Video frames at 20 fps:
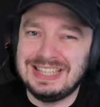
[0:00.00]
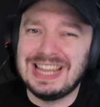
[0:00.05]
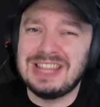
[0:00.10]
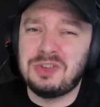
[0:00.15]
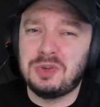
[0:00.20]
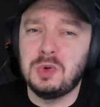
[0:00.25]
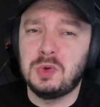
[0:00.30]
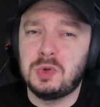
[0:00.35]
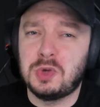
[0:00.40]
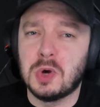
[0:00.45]

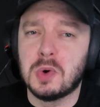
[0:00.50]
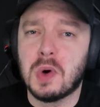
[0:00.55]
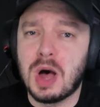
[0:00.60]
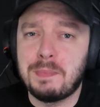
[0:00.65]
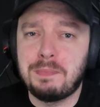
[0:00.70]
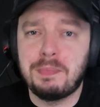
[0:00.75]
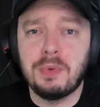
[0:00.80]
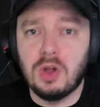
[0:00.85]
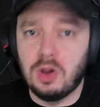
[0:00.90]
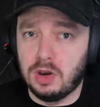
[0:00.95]
that could go
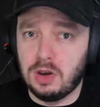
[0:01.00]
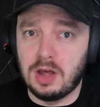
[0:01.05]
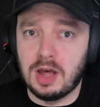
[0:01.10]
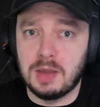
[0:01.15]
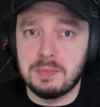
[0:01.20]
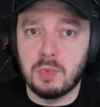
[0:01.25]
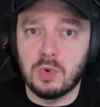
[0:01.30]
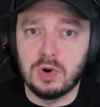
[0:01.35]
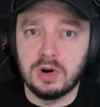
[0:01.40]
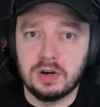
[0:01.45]
up a
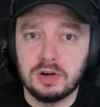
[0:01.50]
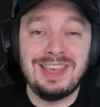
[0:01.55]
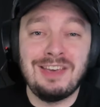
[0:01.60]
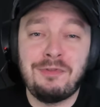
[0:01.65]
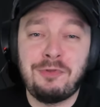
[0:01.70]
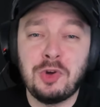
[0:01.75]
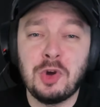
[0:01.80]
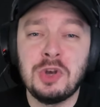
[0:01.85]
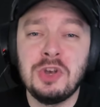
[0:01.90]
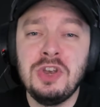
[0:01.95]
lot more.
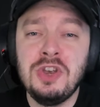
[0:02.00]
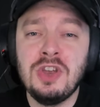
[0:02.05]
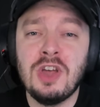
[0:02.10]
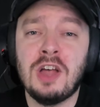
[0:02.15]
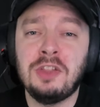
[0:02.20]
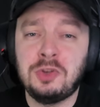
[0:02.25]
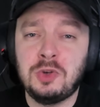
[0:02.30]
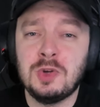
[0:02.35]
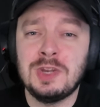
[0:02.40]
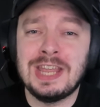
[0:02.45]
If you're
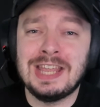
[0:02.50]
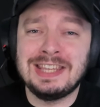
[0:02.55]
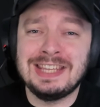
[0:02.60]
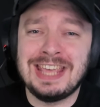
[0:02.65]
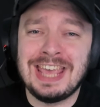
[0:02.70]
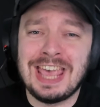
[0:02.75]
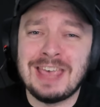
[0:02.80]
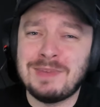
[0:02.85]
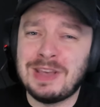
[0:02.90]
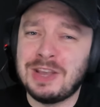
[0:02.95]
not good at the
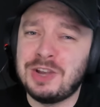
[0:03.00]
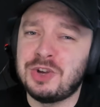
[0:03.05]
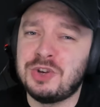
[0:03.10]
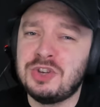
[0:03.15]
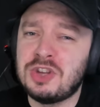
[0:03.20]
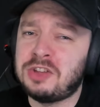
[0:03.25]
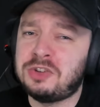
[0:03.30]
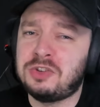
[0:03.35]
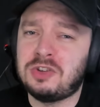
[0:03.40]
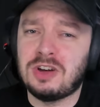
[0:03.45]
game and you're
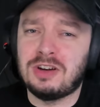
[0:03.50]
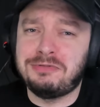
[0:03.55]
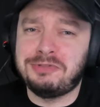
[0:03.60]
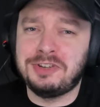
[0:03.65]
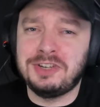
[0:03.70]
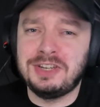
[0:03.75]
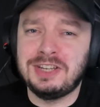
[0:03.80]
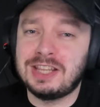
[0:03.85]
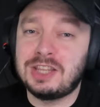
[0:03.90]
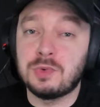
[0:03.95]
not
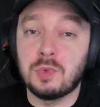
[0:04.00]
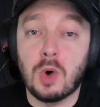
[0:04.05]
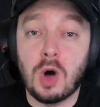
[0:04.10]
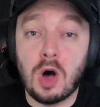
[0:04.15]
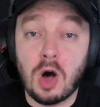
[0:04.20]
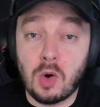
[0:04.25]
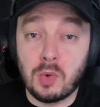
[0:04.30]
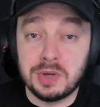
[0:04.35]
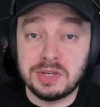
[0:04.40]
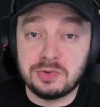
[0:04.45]
confident that you
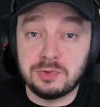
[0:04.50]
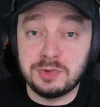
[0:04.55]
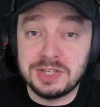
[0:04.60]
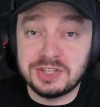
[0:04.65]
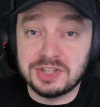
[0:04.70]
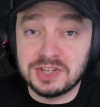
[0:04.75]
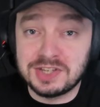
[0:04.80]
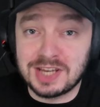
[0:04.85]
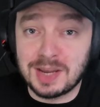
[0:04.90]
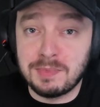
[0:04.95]
will always
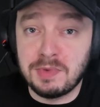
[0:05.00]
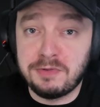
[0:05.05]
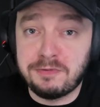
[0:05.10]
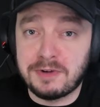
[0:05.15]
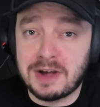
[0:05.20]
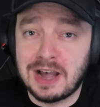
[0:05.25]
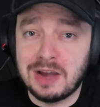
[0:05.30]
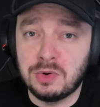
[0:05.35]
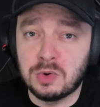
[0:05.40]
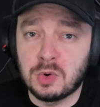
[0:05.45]
reach the
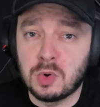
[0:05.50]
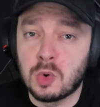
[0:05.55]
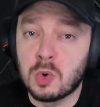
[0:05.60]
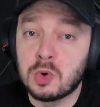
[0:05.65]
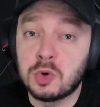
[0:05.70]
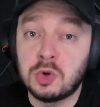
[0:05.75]
semi-final,